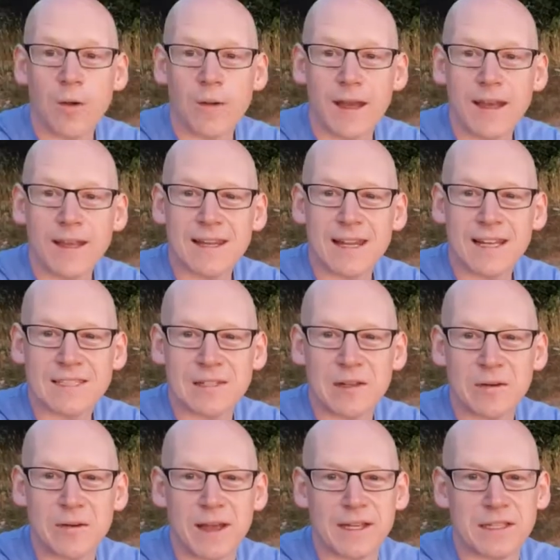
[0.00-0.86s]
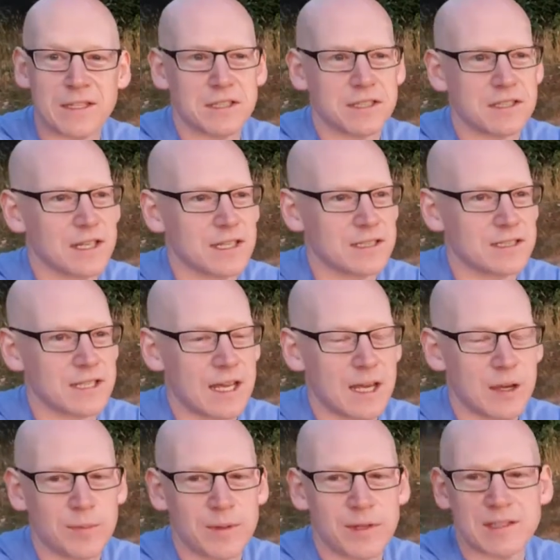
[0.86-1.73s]
Okay, last location change
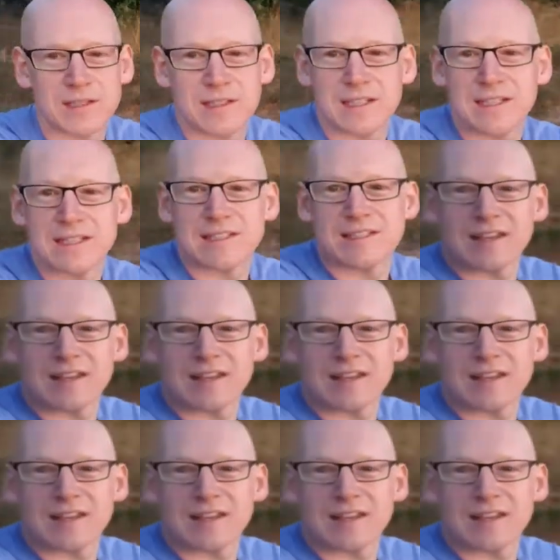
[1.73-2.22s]
now because it is